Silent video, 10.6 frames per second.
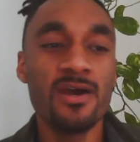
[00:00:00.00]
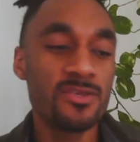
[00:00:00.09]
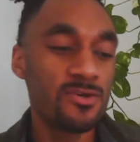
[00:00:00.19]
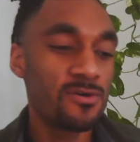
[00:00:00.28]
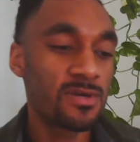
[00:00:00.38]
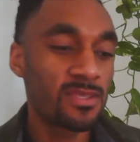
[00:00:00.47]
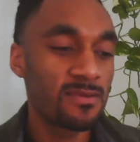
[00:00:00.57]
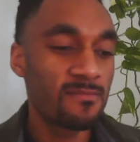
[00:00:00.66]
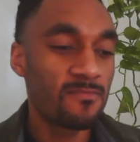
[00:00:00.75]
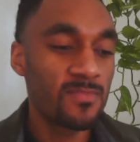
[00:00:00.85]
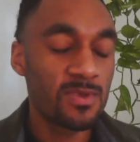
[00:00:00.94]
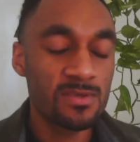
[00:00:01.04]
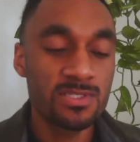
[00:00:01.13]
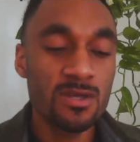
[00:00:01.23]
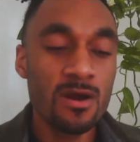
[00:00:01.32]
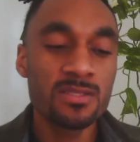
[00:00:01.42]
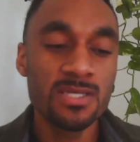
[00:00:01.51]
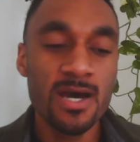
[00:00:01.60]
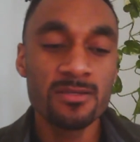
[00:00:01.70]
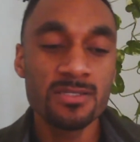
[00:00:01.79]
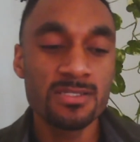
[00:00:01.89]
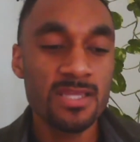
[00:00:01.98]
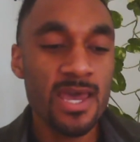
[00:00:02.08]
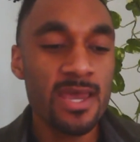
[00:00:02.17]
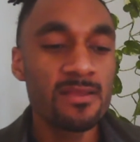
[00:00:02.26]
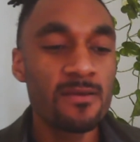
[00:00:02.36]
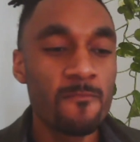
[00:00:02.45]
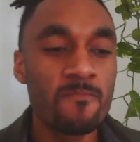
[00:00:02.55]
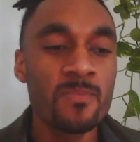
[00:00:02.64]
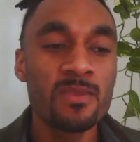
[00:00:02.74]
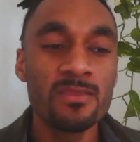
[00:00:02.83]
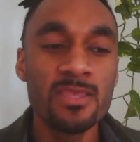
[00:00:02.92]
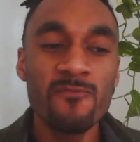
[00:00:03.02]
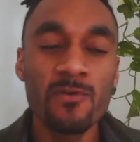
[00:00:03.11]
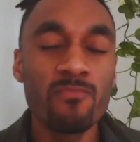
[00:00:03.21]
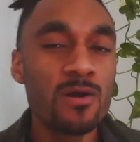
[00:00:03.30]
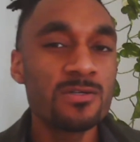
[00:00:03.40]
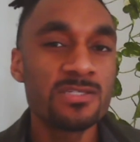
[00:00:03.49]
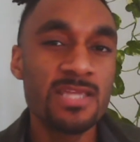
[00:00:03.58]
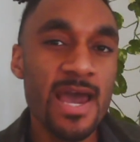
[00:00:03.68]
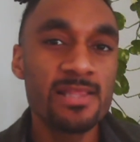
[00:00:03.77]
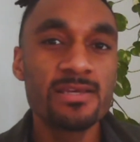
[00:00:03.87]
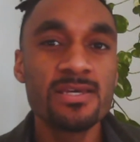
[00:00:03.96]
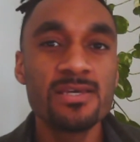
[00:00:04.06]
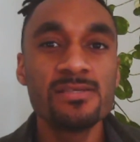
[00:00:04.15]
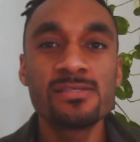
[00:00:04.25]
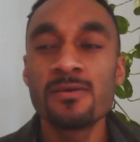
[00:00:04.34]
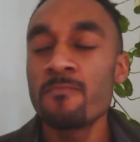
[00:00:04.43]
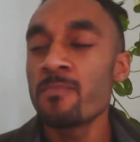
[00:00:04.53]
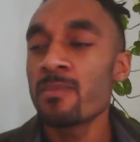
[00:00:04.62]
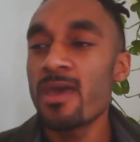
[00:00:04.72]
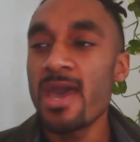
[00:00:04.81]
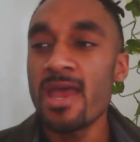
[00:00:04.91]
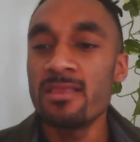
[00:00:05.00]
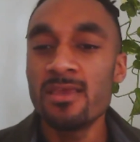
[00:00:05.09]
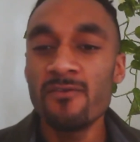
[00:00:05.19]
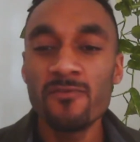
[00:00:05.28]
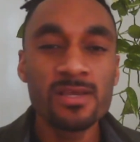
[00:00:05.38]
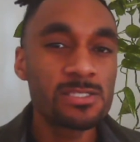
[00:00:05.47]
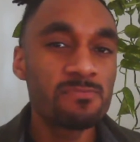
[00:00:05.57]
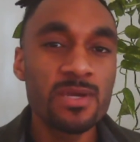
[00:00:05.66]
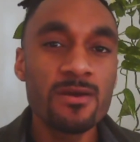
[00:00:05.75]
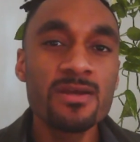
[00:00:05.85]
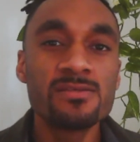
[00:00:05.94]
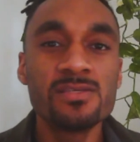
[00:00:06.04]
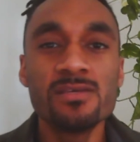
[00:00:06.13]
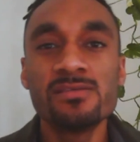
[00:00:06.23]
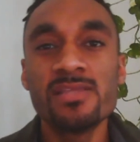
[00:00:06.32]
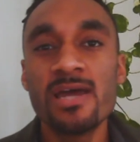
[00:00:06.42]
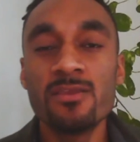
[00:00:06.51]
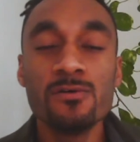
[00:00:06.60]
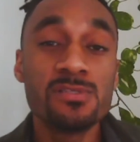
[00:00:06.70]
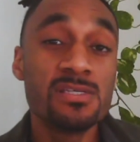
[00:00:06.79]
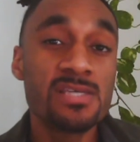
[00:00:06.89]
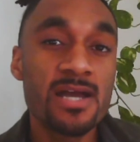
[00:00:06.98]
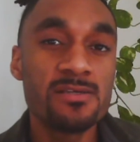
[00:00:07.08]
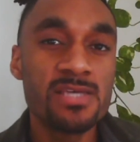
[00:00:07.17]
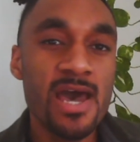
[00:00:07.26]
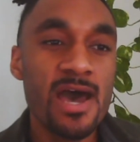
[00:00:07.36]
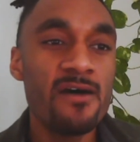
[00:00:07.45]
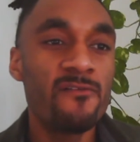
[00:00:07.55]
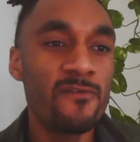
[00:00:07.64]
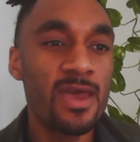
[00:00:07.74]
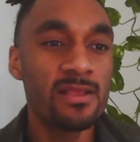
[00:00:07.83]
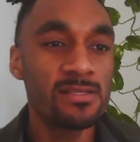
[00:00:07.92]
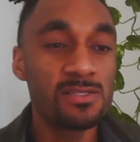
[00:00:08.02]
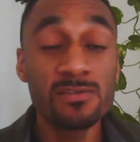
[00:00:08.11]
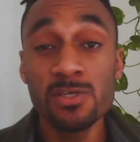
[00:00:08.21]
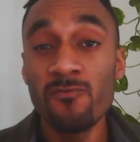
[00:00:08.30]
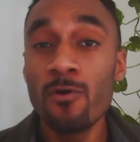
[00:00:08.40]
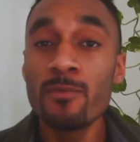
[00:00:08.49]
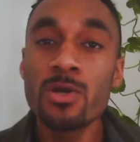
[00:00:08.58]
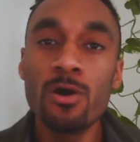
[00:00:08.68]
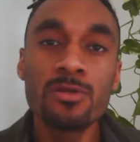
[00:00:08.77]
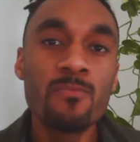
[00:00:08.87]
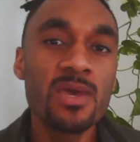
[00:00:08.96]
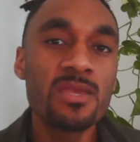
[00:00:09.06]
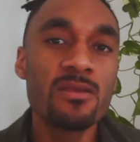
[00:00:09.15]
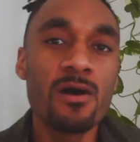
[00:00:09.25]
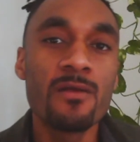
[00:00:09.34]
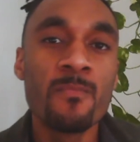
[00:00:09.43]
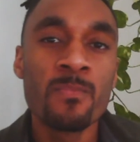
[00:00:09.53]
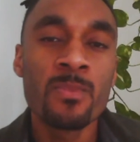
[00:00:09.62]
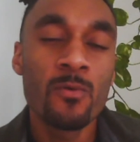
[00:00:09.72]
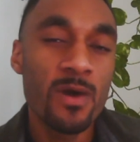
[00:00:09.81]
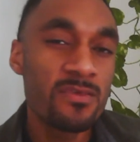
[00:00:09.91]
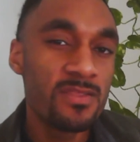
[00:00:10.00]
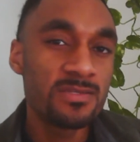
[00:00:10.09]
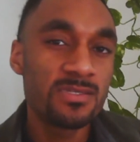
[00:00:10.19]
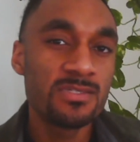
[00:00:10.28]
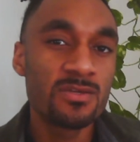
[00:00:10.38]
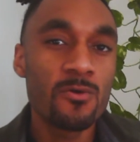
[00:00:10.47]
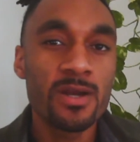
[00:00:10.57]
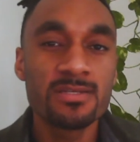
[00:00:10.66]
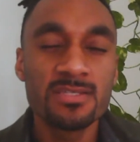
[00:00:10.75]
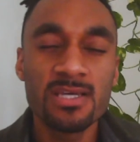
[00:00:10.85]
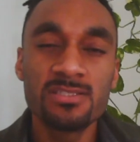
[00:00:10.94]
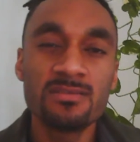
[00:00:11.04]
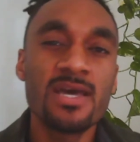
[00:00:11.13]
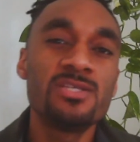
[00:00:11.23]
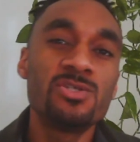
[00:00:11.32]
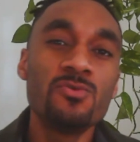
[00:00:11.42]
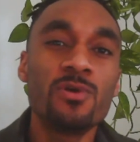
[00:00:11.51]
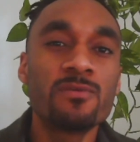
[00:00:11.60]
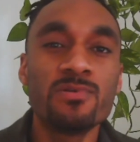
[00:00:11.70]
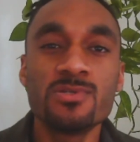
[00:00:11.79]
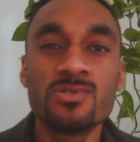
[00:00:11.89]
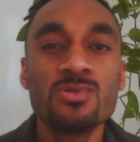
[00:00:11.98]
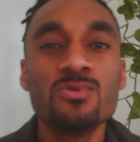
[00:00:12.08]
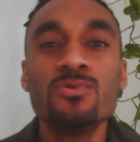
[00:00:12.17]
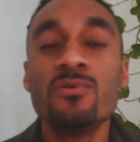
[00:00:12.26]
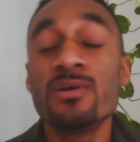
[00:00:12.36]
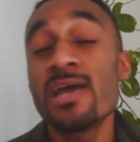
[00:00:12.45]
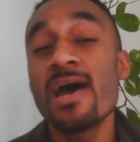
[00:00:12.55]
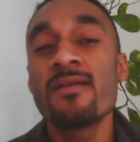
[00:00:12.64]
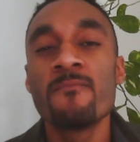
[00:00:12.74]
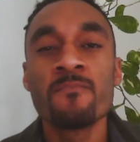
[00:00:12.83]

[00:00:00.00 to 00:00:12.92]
you'll start to understand different personalities and different experiences that those designers have, and to form your own opinion on whether this is an organization that you want to pursue or not.